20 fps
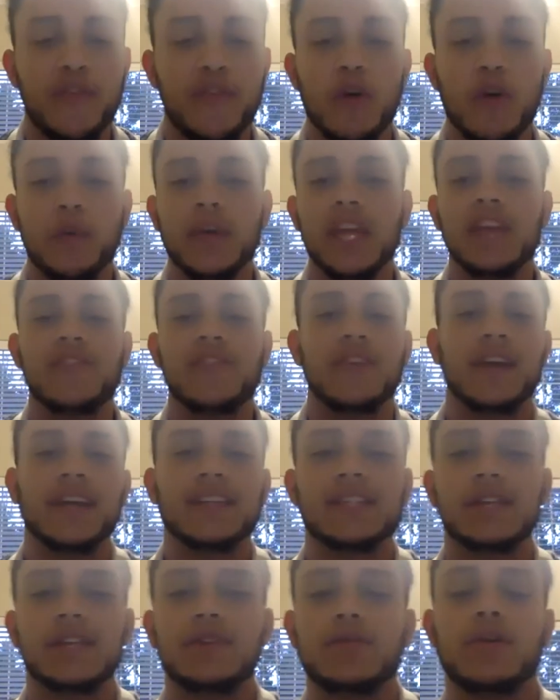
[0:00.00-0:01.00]
we even
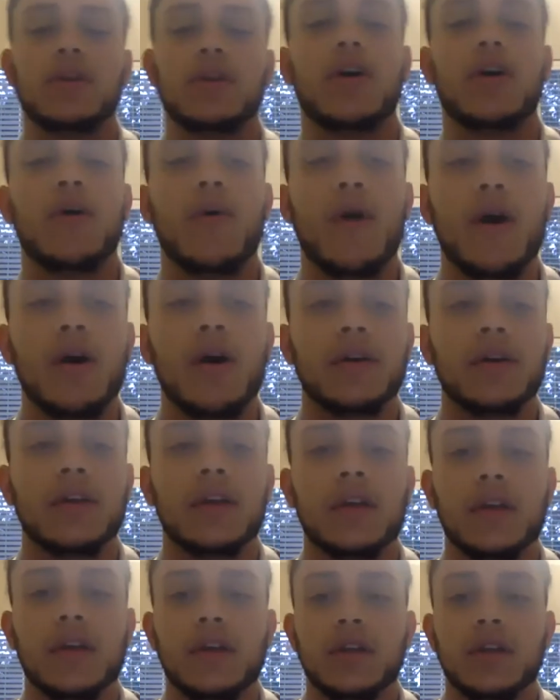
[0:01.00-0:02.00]
continue to go on,
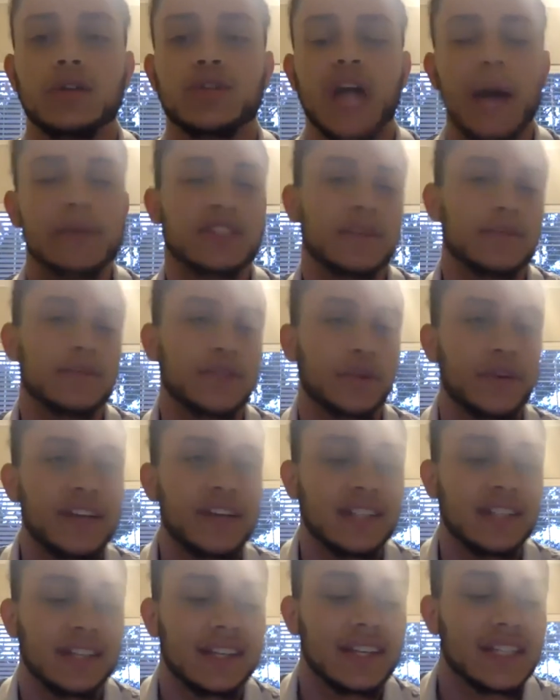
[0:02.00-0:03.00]
drop some
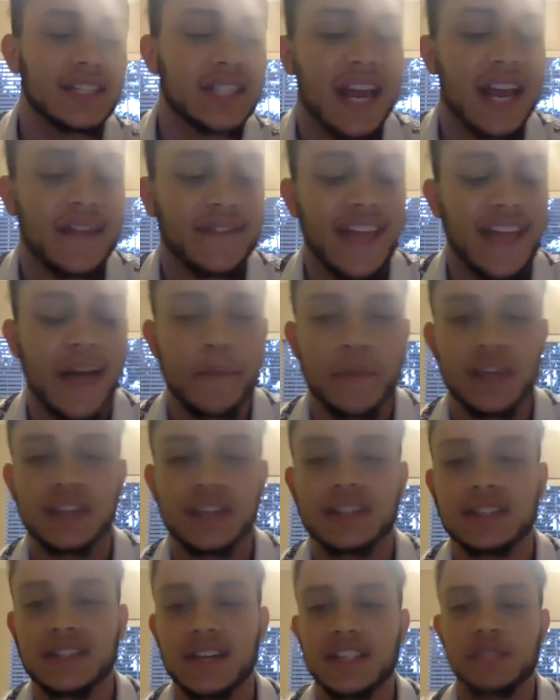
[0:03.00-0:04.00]
threes in the chat if that
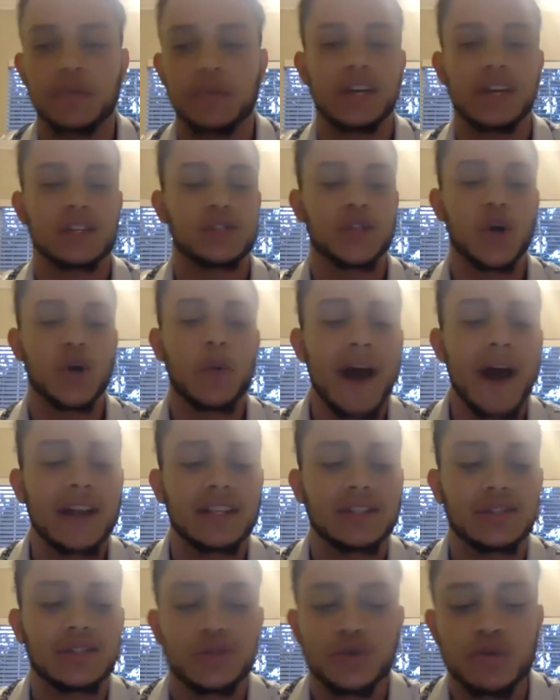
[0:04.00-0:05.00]
makes sense, because
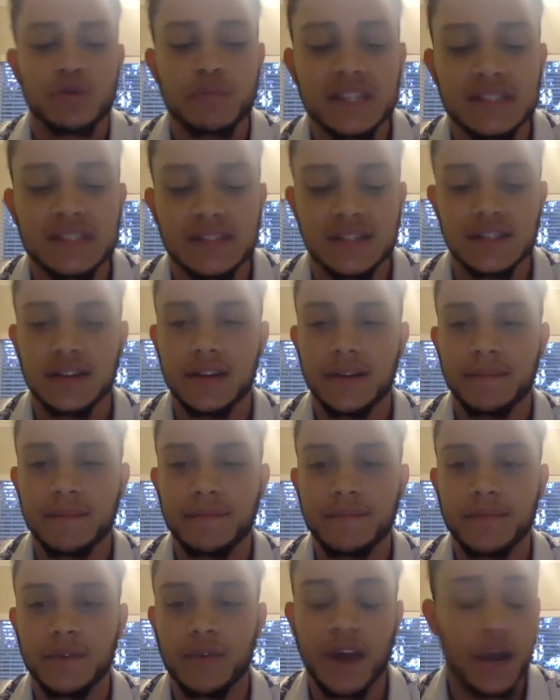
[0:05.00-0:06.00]
nobody's too busy,
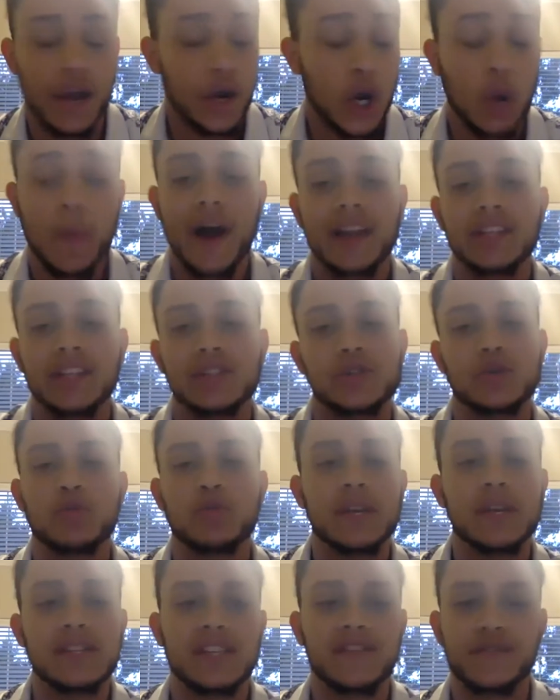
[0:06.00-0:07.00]
right? Nobody's too
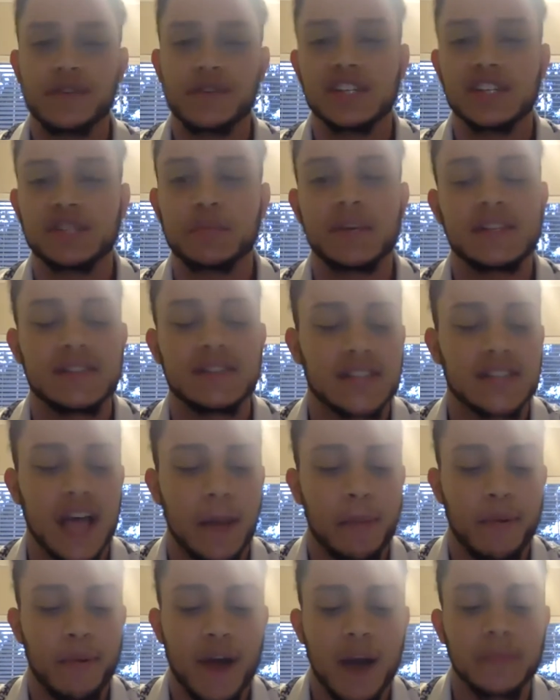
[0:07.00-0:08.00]
busy for this business. I
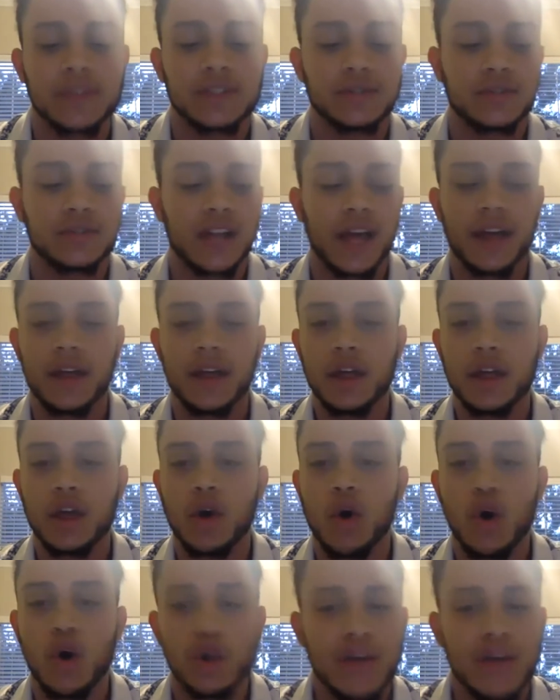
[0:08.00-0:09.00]
promise you that.
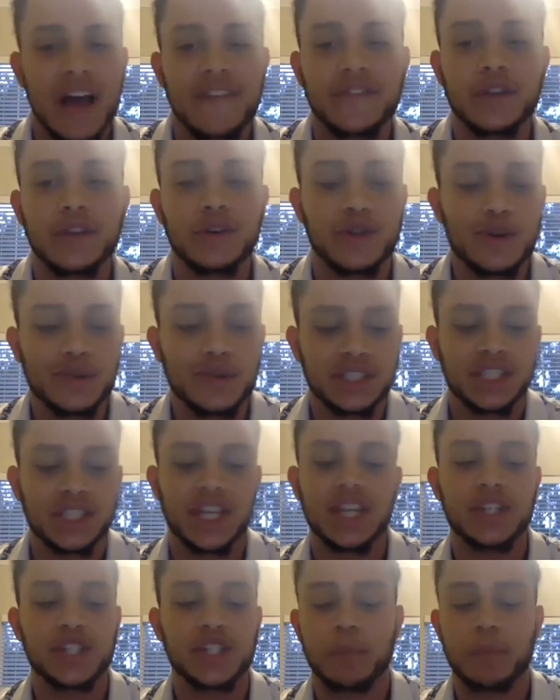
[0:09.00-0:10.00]
All you have to do is
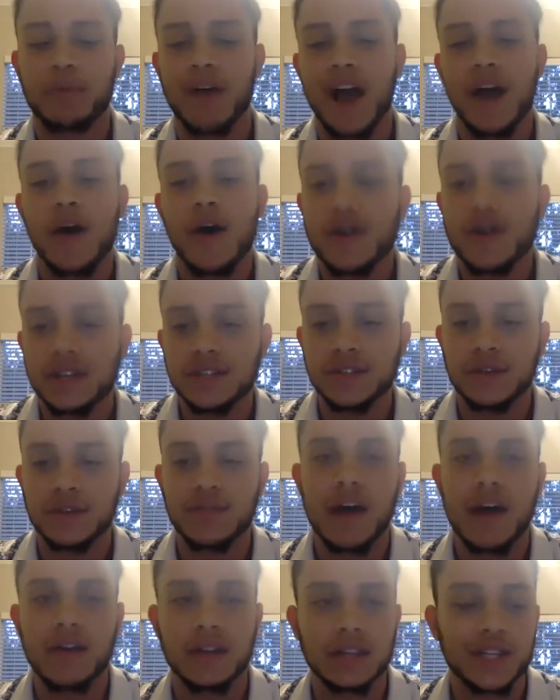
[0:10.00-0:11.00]
change your priorities
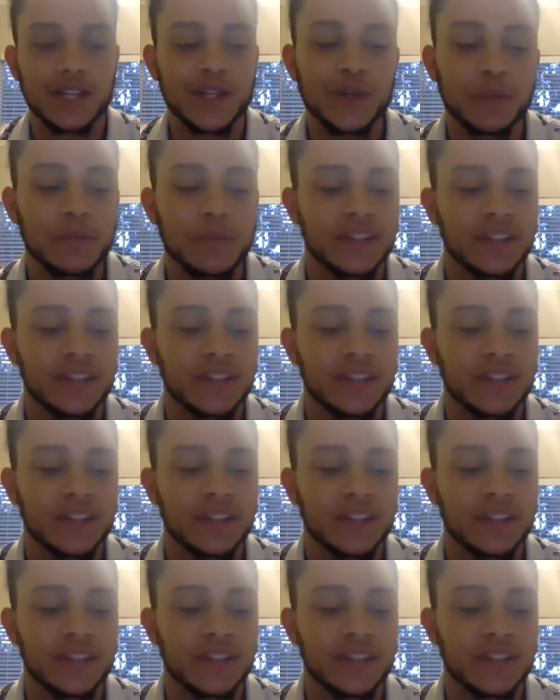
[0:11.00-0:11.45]
around a little bit,